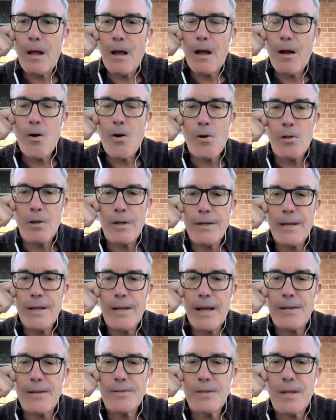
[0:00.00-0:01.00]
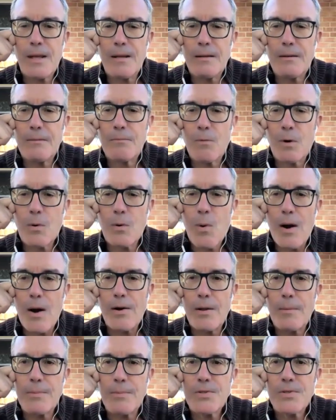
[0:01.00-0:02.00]
uh, early days that
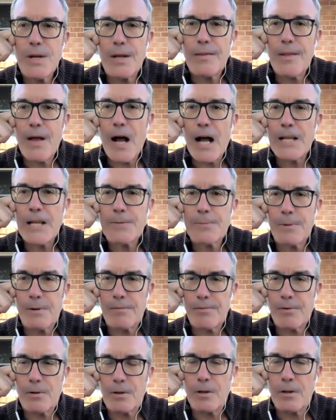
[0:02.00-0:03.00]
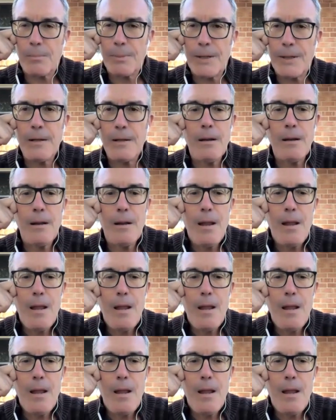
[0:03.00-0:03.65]
required him to stay in the hospital for a little bit.